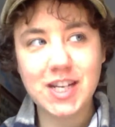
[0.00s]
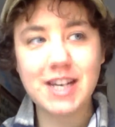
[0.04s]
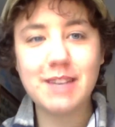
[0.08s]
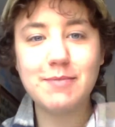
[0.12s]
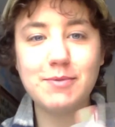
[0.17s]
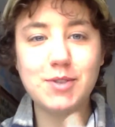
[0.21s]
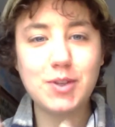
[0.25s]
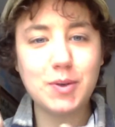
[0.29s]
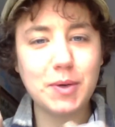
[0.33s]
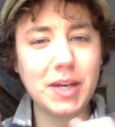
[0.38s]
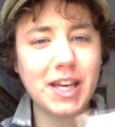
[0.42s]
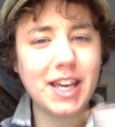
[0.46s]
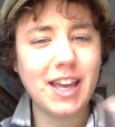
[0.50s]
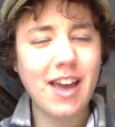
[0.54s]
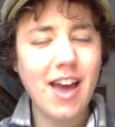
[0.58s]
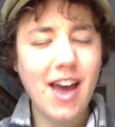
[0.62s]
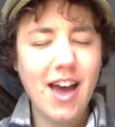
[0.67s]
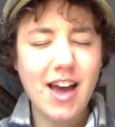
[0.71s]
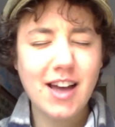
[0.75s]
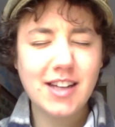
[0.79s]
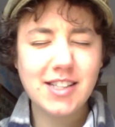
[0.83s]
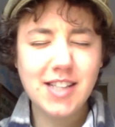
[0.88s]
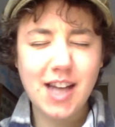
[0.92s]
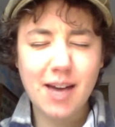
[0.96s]
time doing
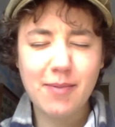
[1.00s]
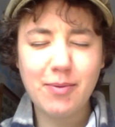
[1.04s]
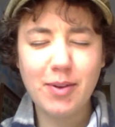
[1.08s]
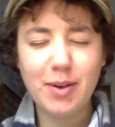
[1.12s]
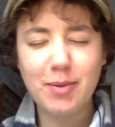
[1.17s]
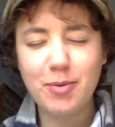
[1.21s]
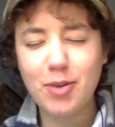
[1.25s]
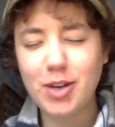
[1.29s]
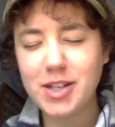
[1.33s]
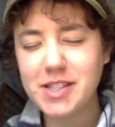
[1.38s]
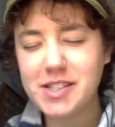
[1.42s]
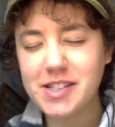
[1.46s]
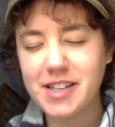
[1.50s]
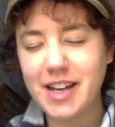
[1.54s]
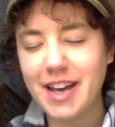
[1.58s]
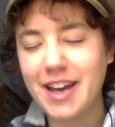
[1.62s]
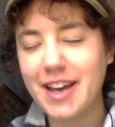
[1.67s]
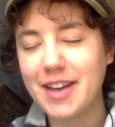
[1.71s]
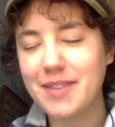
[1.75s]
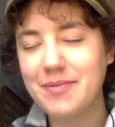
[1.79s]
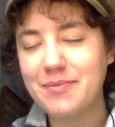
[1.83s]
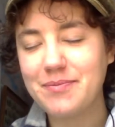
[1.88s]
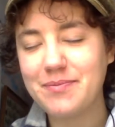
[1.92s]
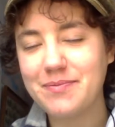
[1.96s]
Top 5
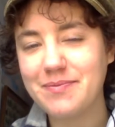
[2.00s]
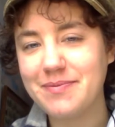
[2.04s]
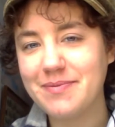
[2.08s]
Wednesday.